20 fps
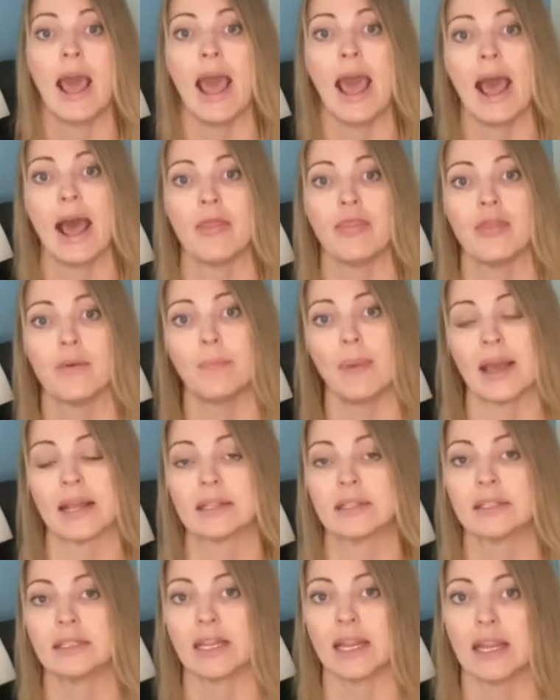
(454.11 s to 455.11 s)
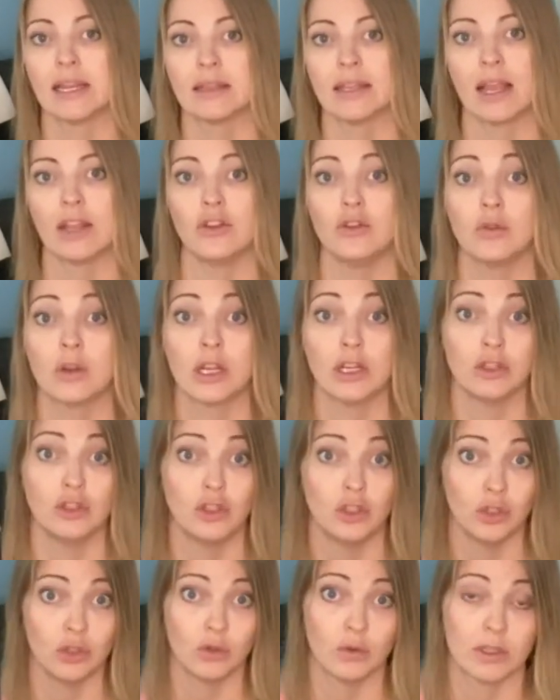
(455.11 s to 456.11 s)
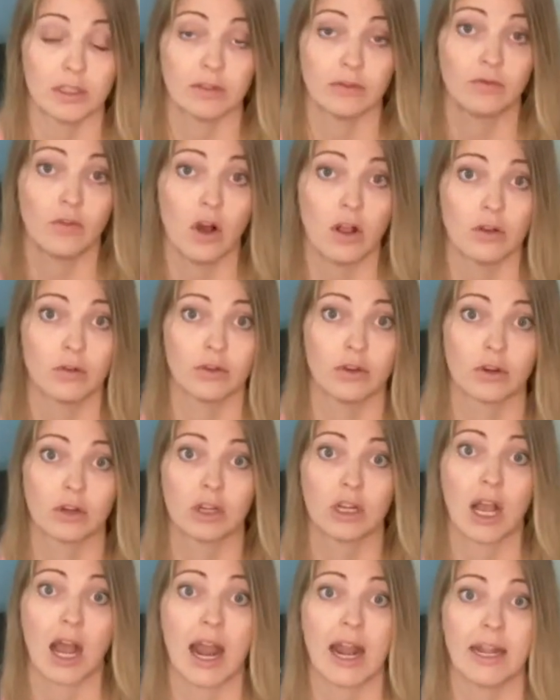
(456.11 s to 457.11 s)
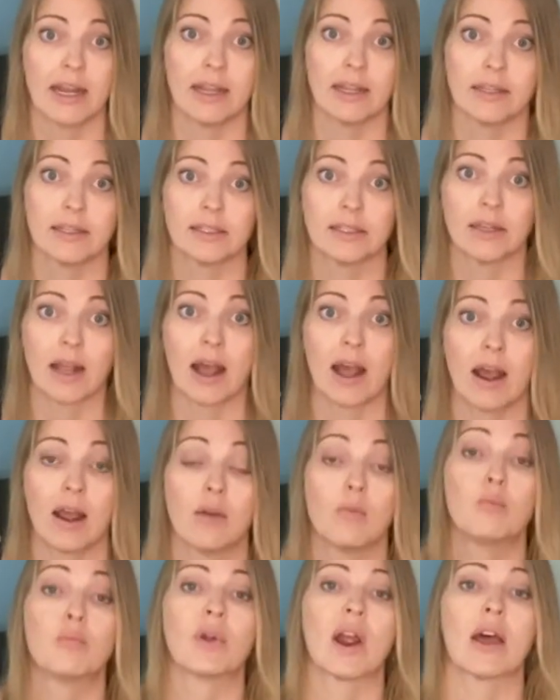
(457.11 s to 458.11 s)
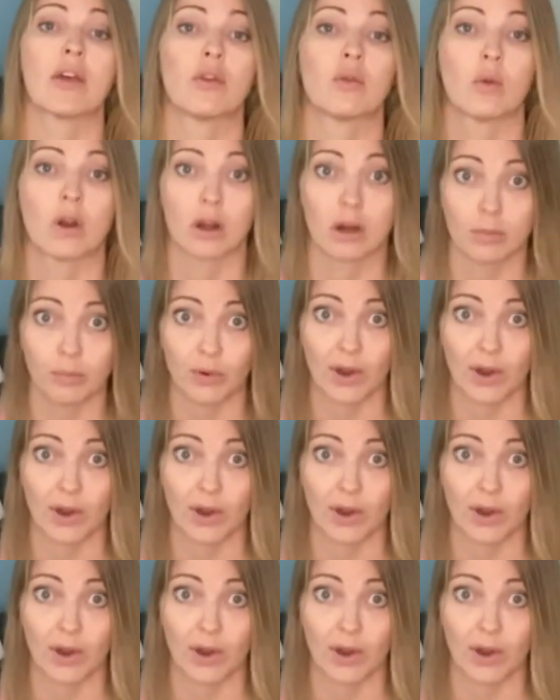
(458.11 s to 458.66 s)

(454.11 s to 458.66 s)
And the best thing that you can do is follow your guidance. Breath work.